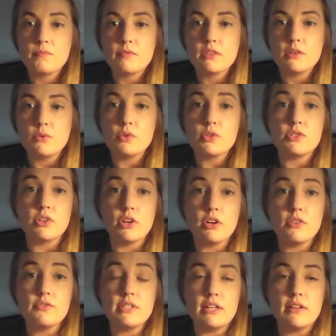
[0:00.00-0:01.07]

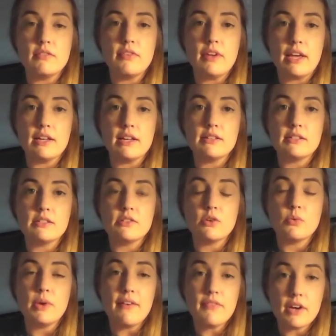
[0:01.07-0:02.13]
reserved in advance. So
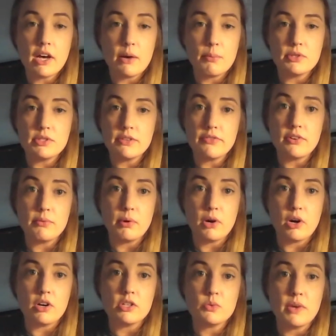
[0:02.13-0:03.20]
we have a couple different
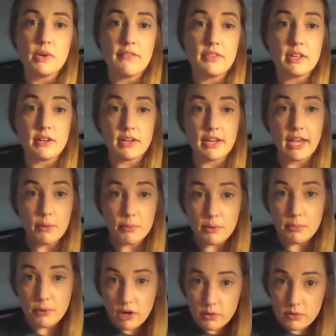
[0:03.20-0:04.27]
bars. We have the camper
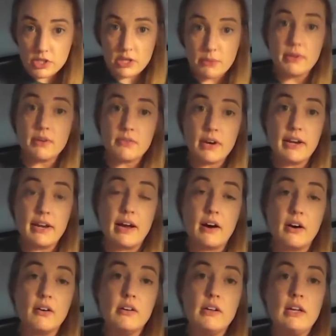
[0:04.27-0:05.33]
bar, which I'm in right
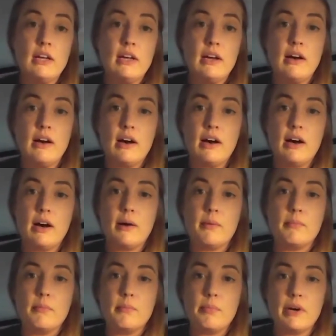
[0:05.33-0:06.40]
now.
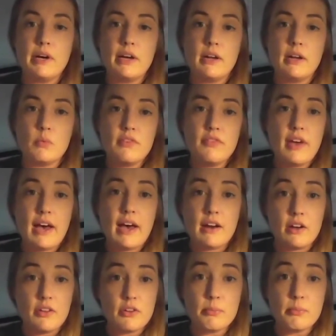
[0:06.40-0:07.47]
But we've had
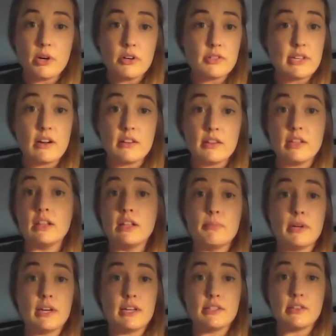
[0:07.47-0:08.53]
other bars out at the
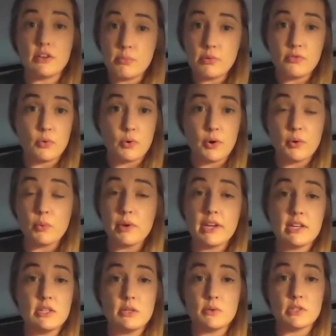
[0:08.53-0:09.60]
Alumni Center before. We
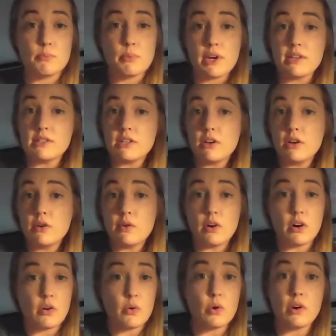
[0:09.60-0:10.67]
can do espresso
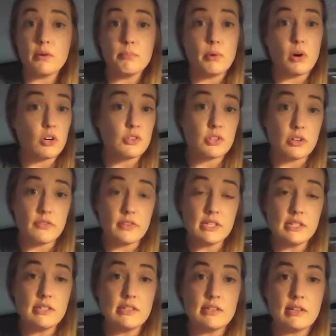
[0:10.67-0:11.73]
or bar
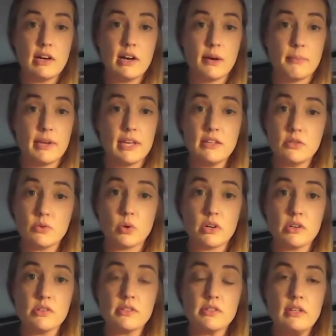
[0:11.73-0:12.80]
service
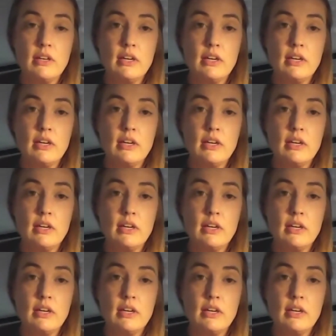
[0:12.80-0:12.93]
indoors.